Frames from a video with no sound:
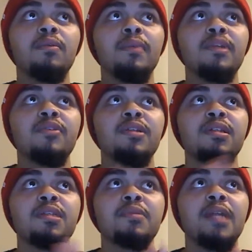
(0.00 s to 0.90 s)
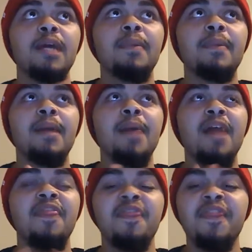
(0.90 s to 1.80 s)
I'm interested to see what's going to happen. I,
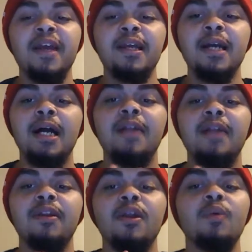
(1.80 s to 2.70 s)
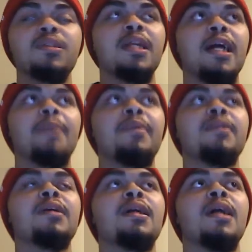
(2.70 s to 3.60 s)
I think I know what's going to
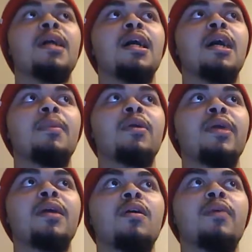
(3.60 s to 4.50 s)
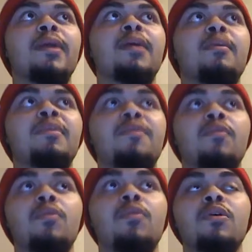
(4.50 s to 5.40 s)
happen. I'm going to go ahead and call right now
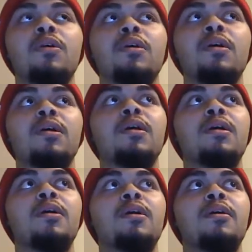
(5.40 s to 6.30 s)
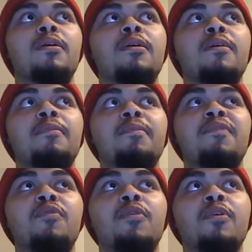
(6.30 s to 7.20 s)
before
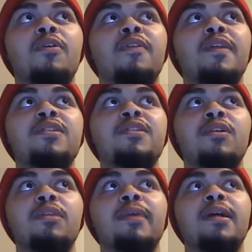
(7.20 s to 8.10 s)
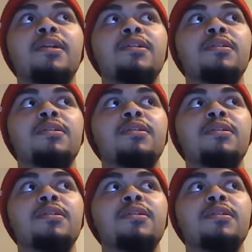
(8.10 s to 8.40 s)
before they start the match.